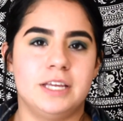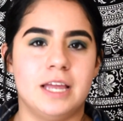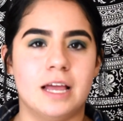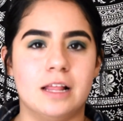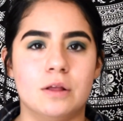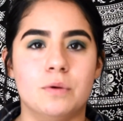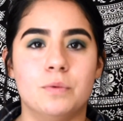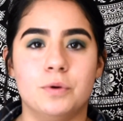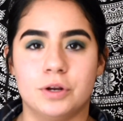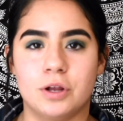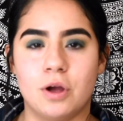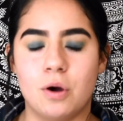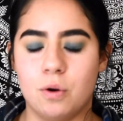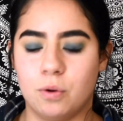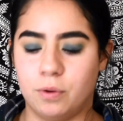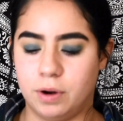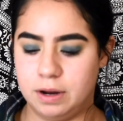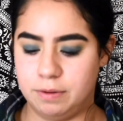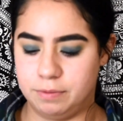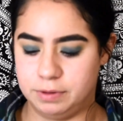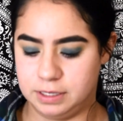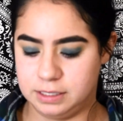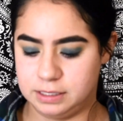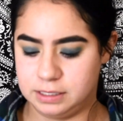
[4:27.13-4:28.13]
yellow would go
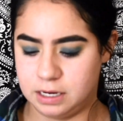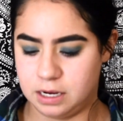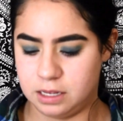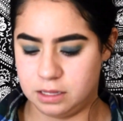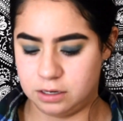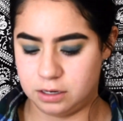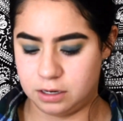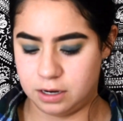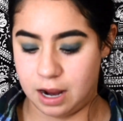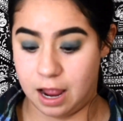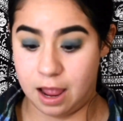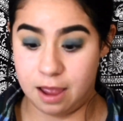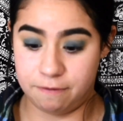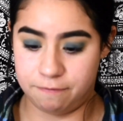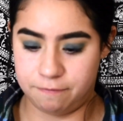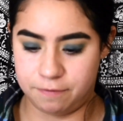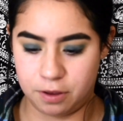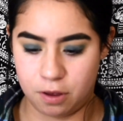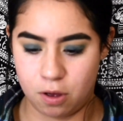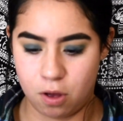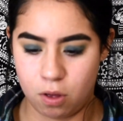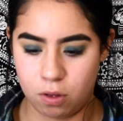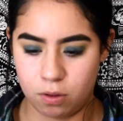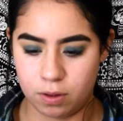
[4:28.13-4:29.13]
great with this color, I
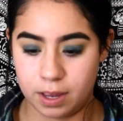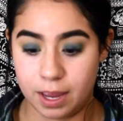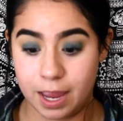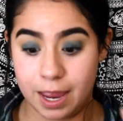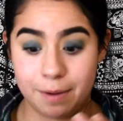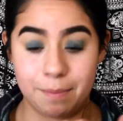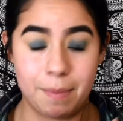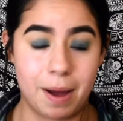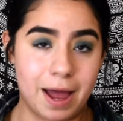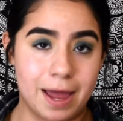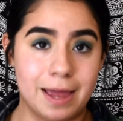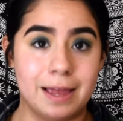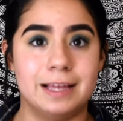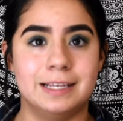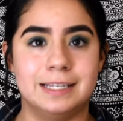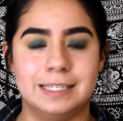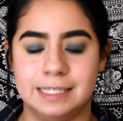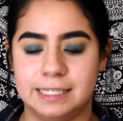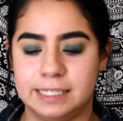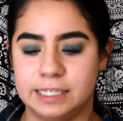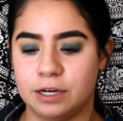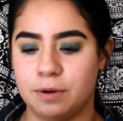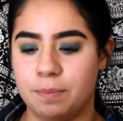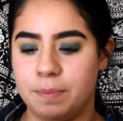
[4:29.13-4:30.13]
feel, in my
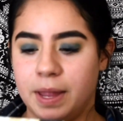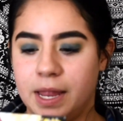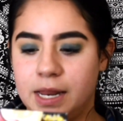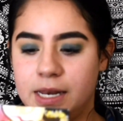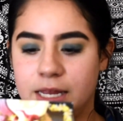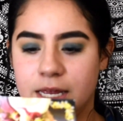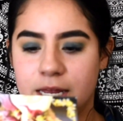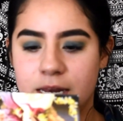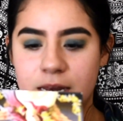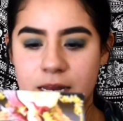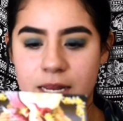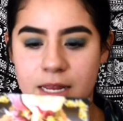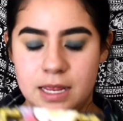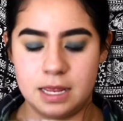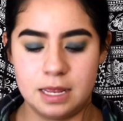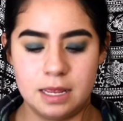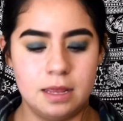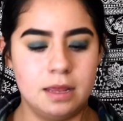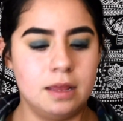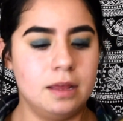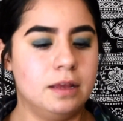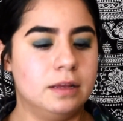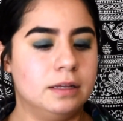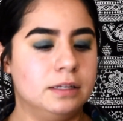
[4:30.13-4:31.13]
sincere opinion.
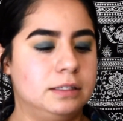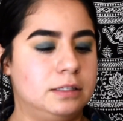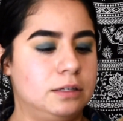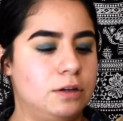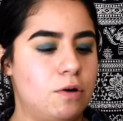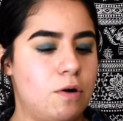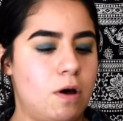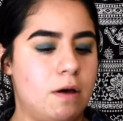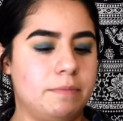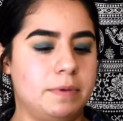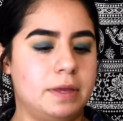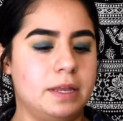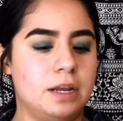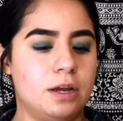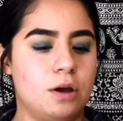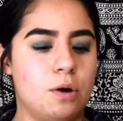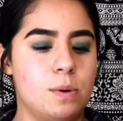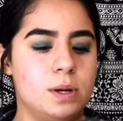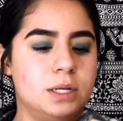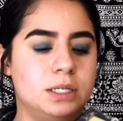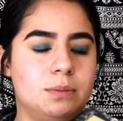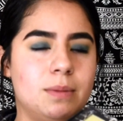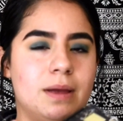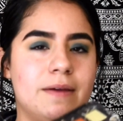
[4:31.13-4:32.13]
So I'm gonna
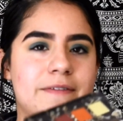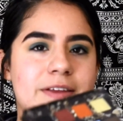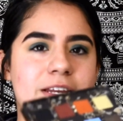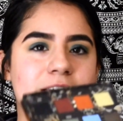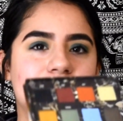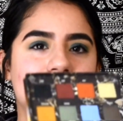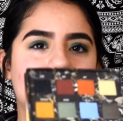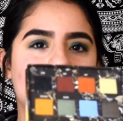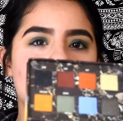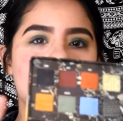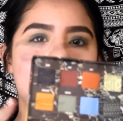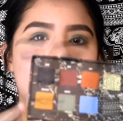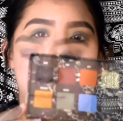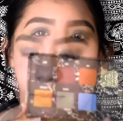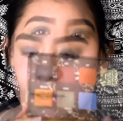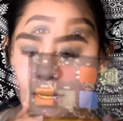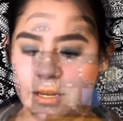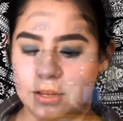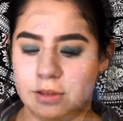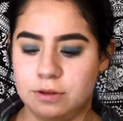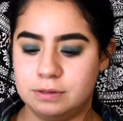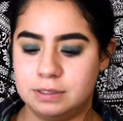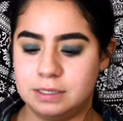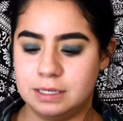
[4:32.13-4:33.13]
go into my Venus 2 palette. I'm
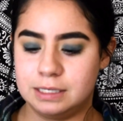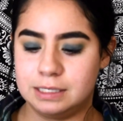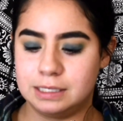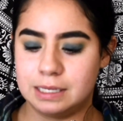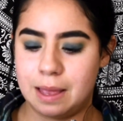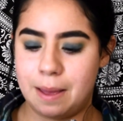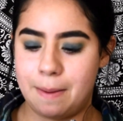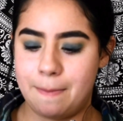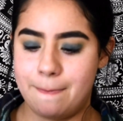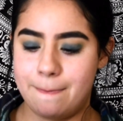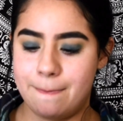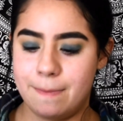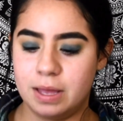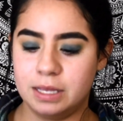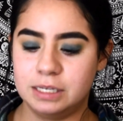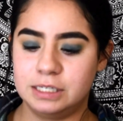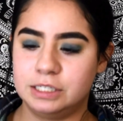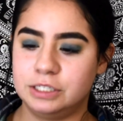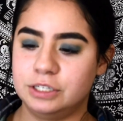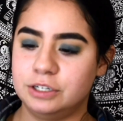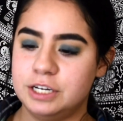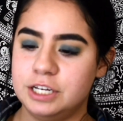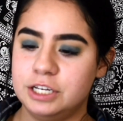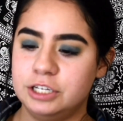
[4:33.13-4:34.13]
gonna use this
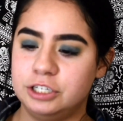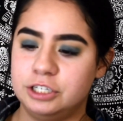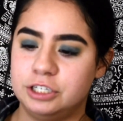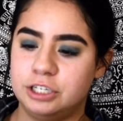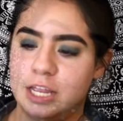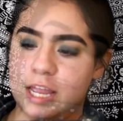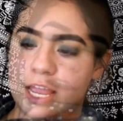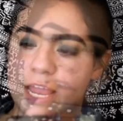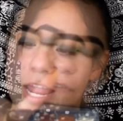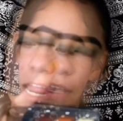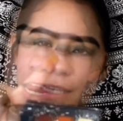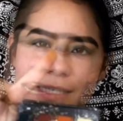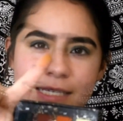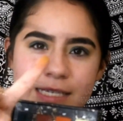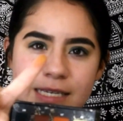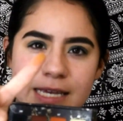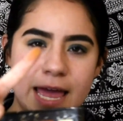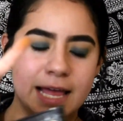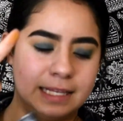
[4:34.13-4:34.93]
mustardy shade.